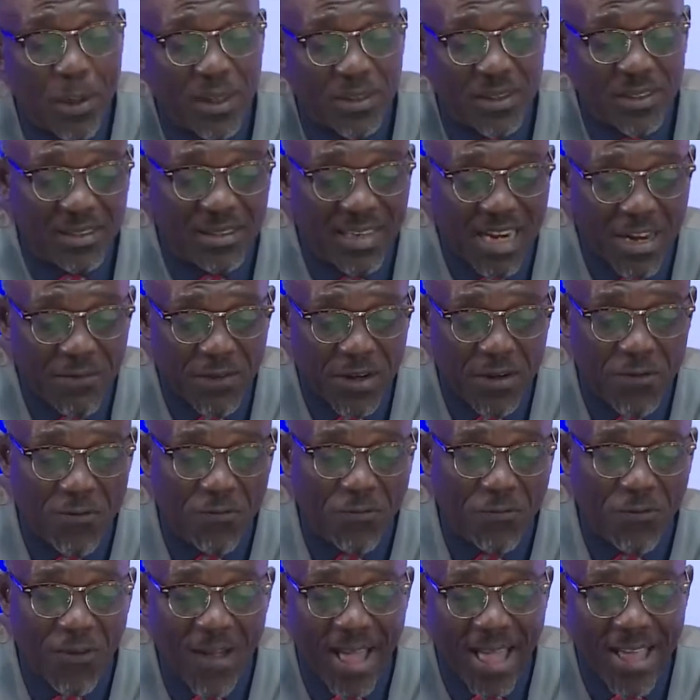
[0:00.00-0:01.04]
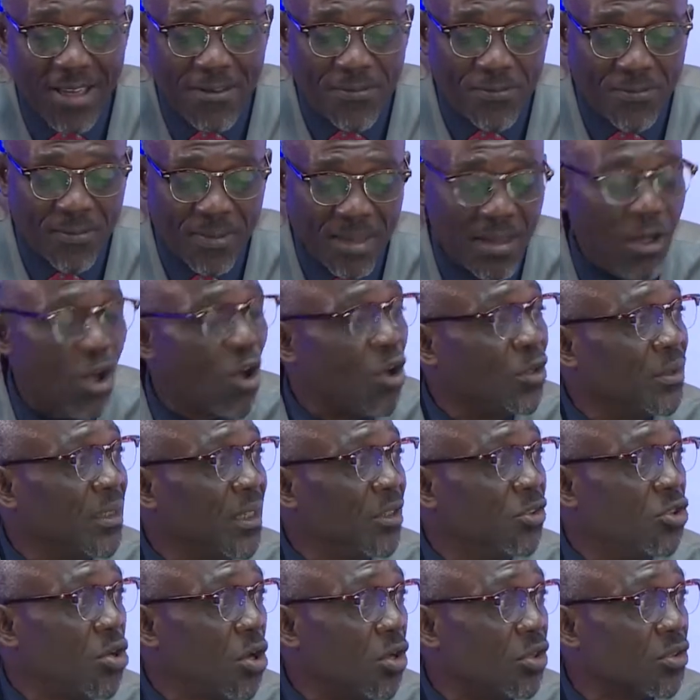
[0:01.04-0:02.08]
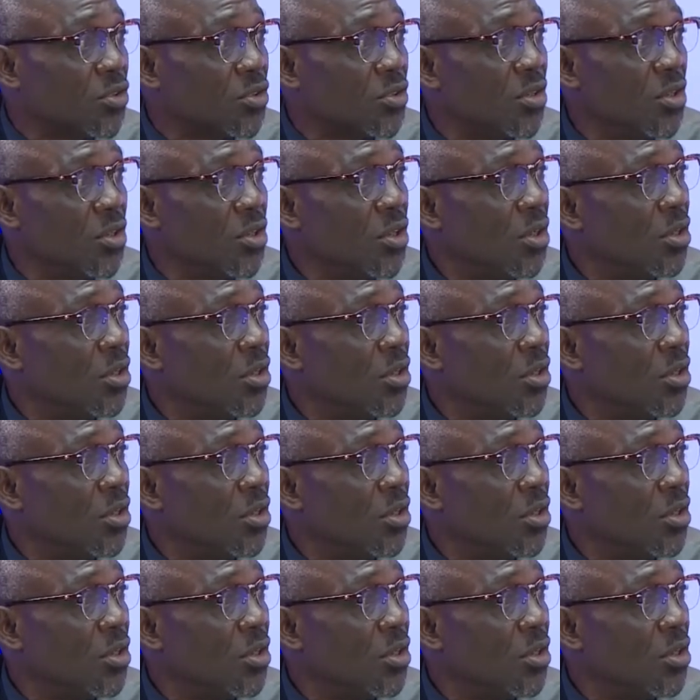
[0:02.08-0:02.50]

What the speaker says: bus is leaving 5 on the dot,